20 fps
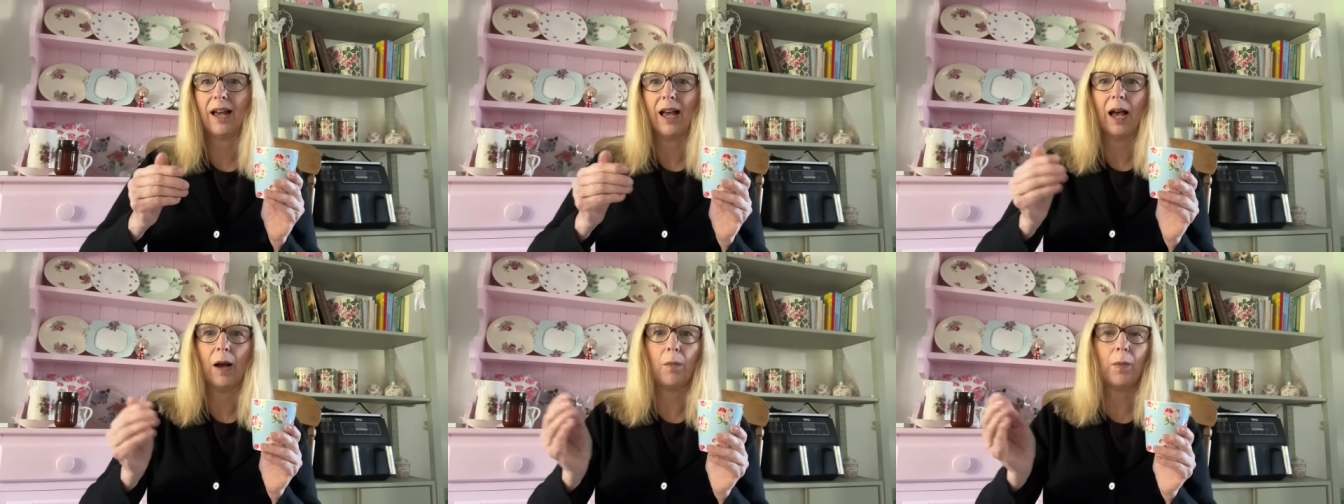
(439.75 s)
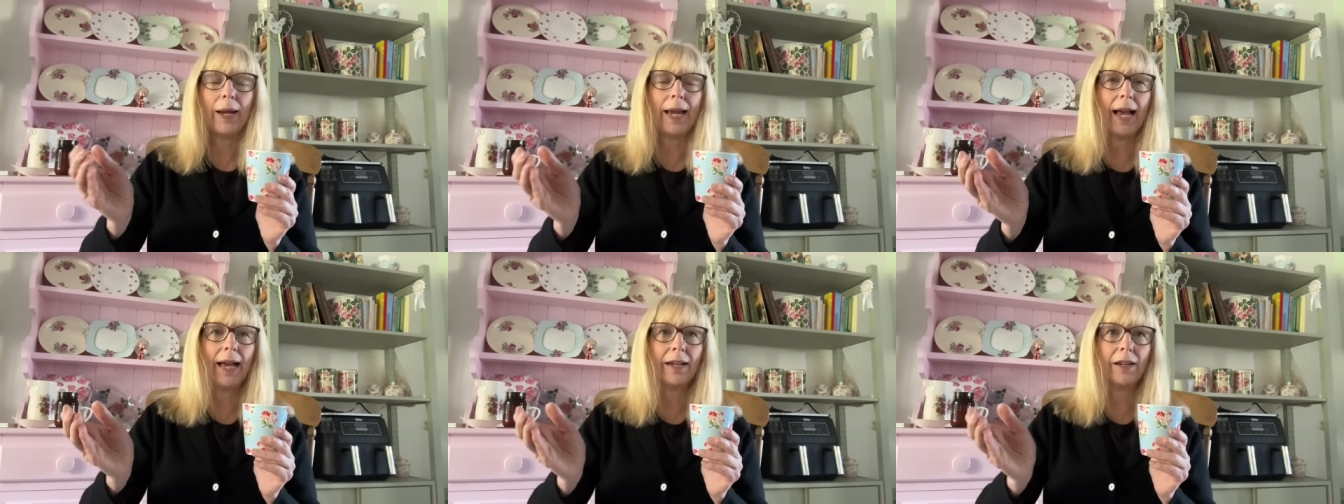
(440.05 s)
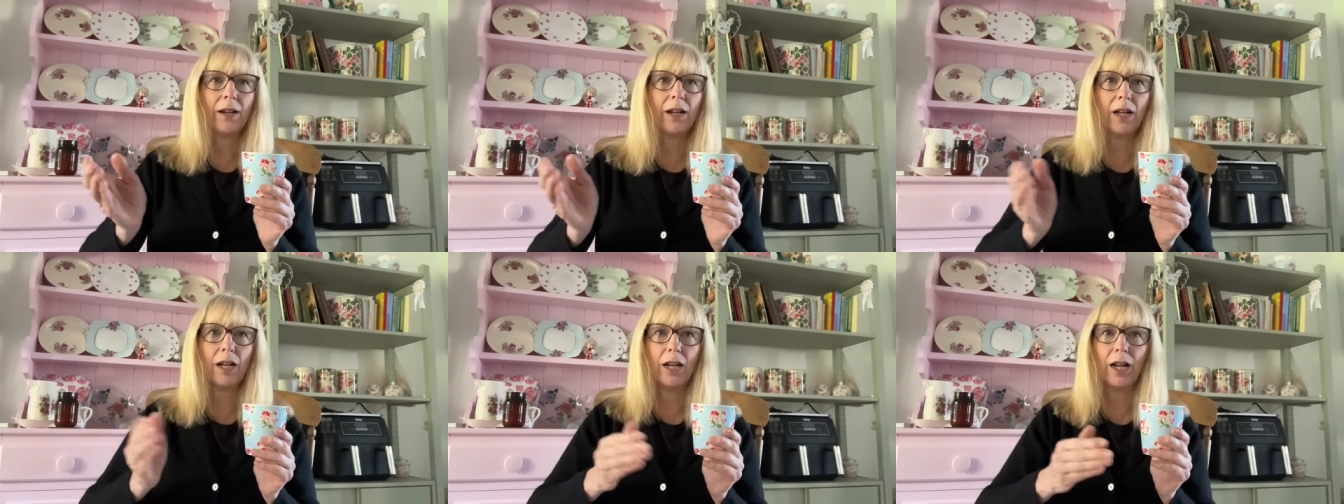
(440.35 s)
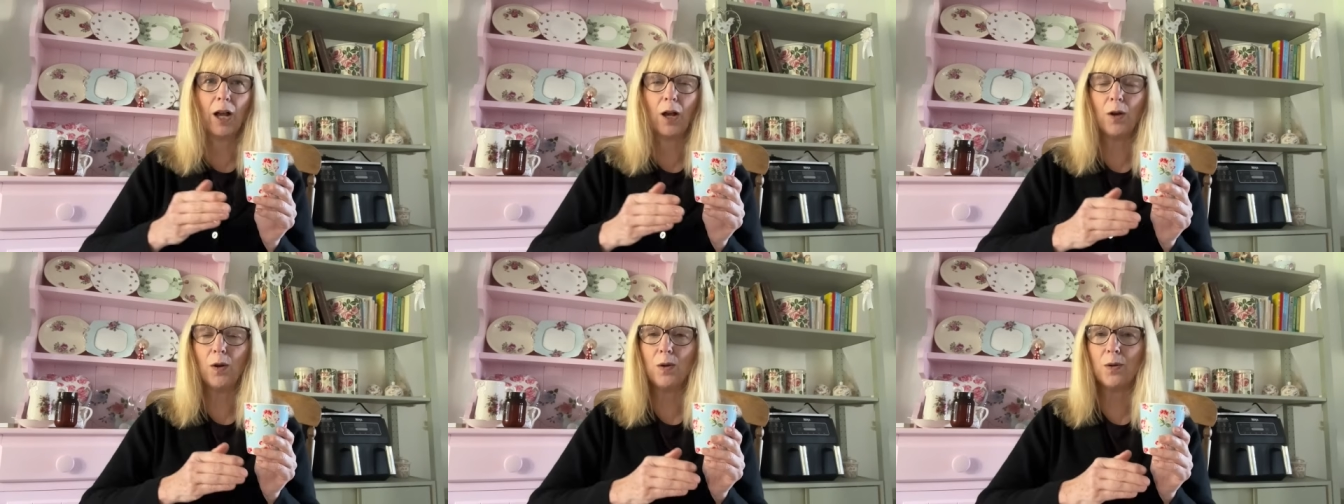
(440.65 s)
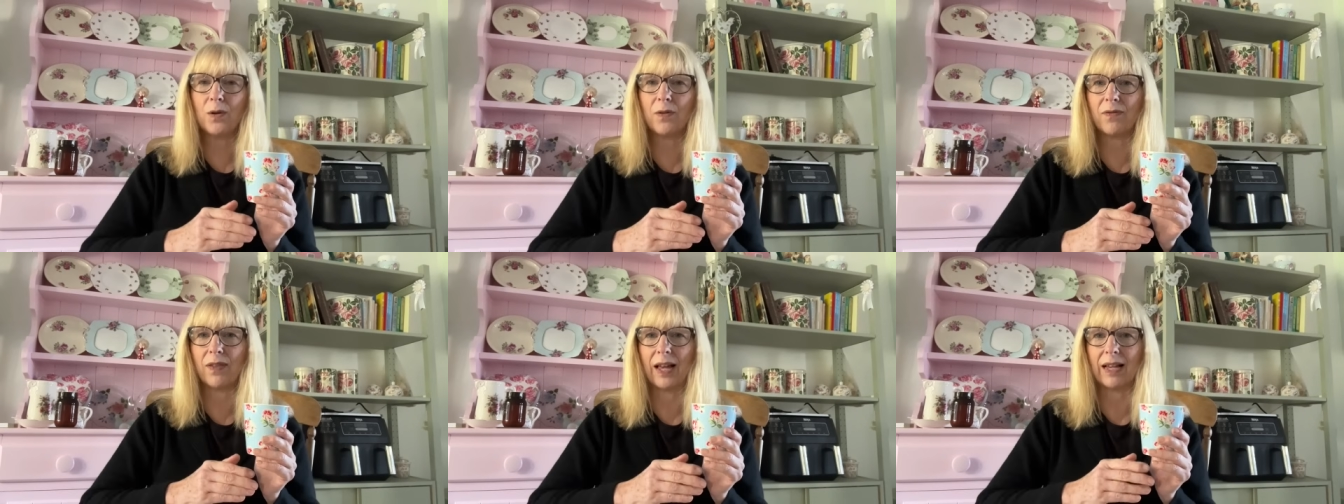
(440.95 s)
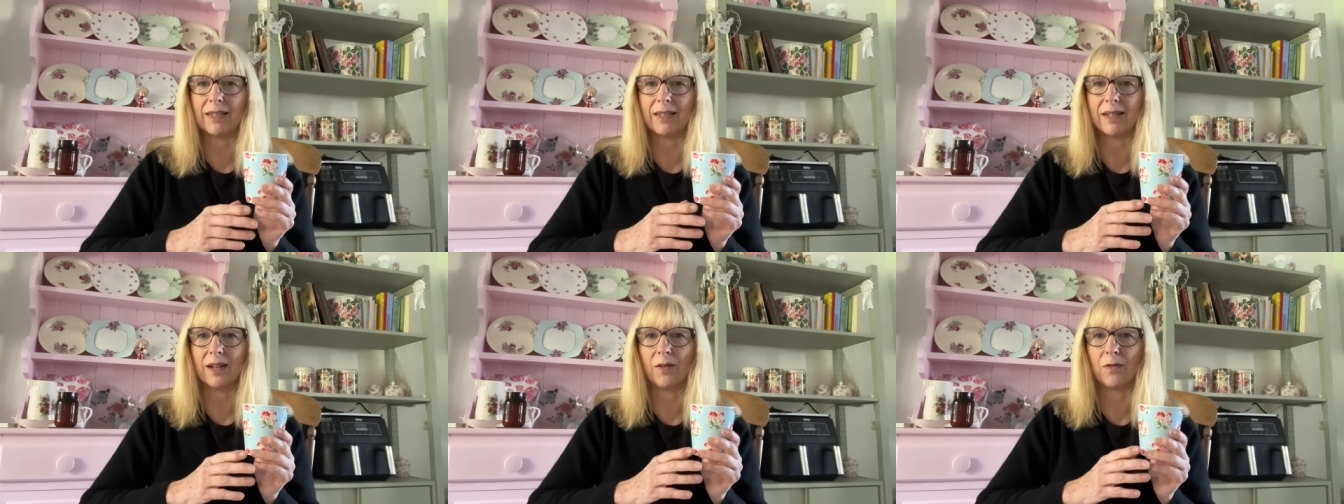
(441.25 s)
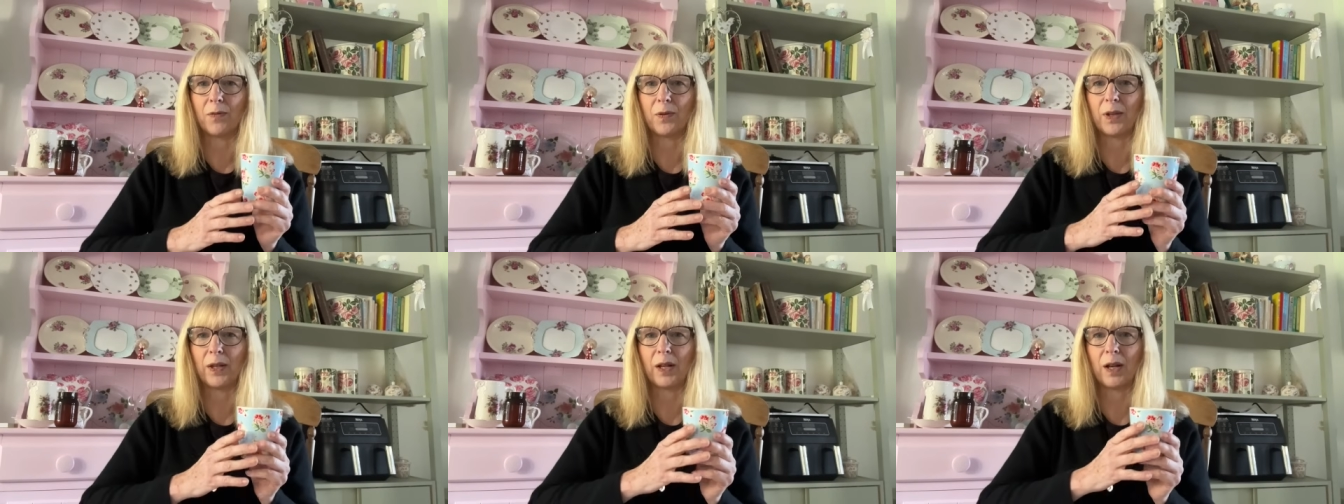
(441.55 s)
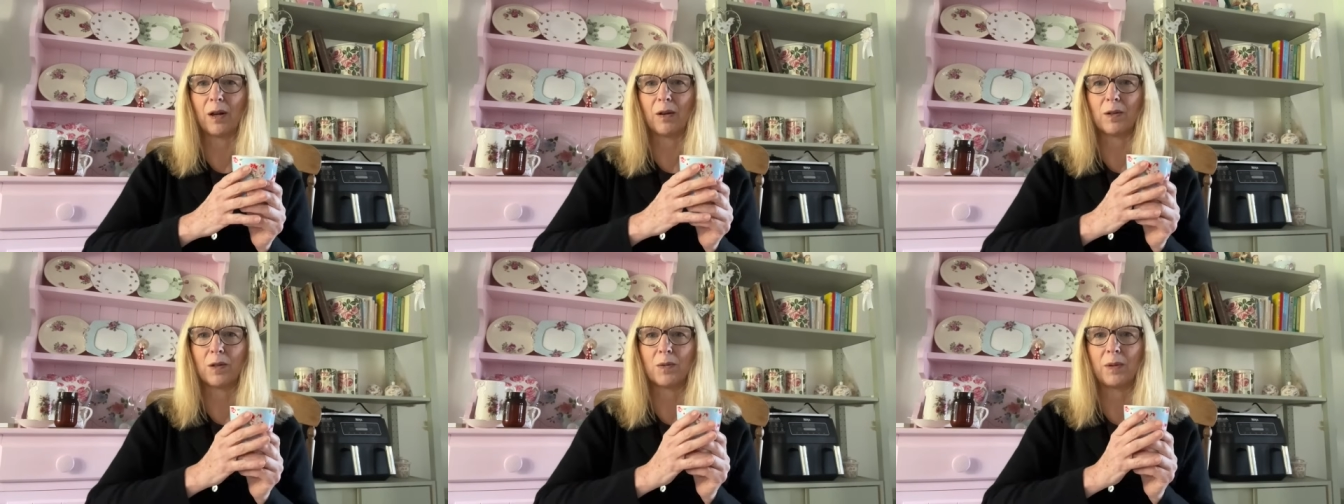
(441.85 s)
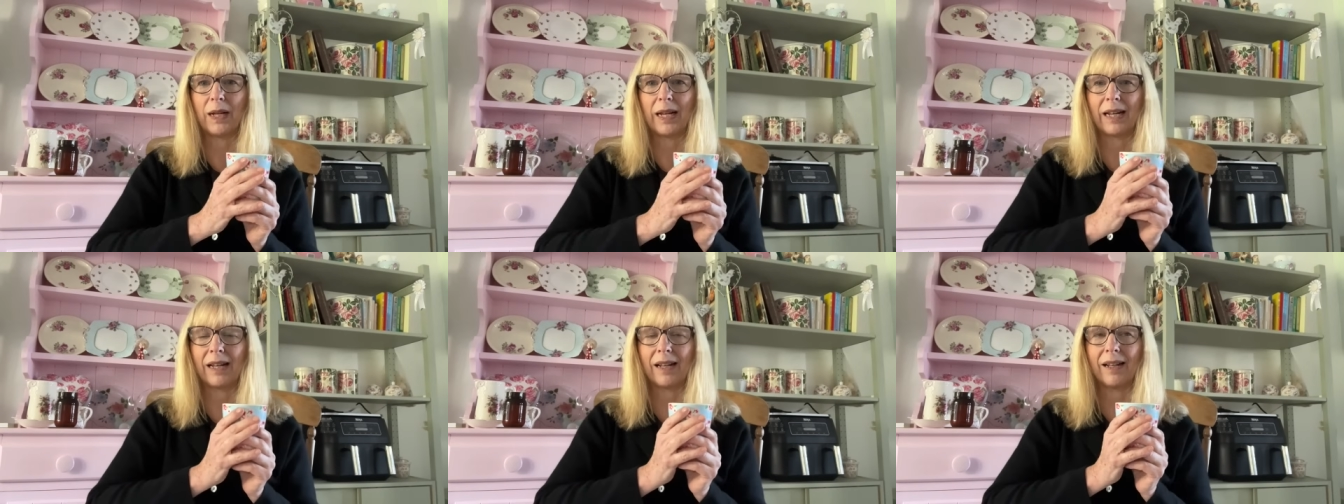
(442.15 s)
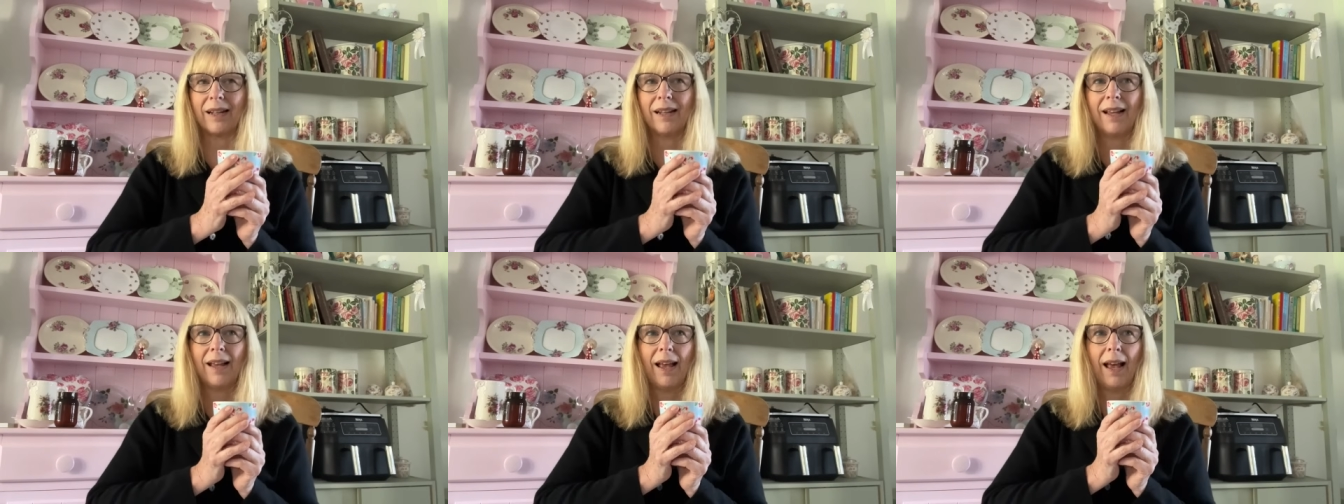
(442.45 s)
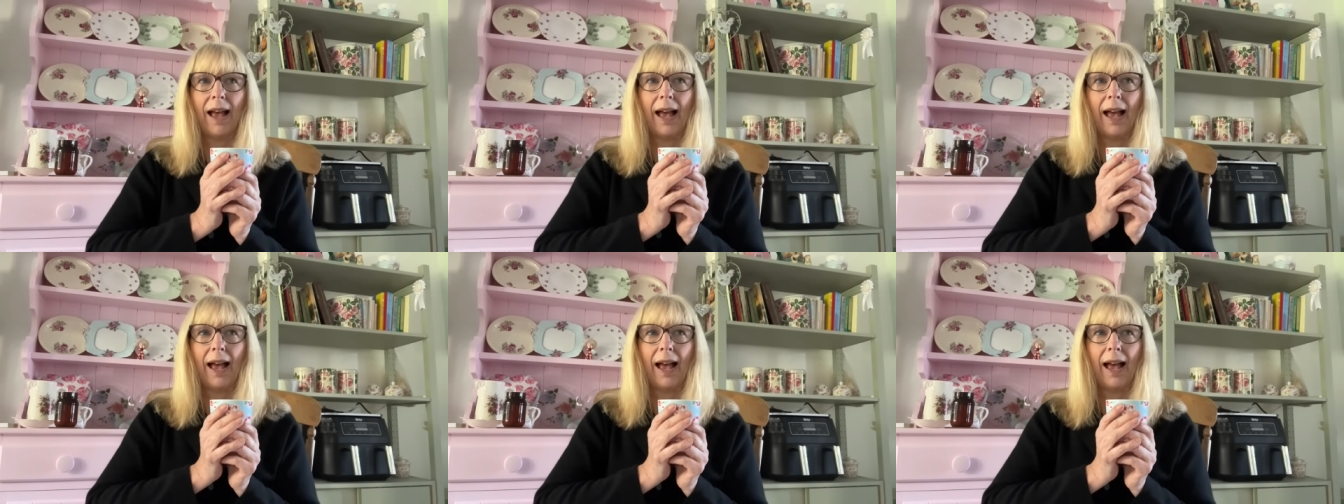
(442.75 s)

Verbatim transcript: And we had a load of that stuff when the girls were little,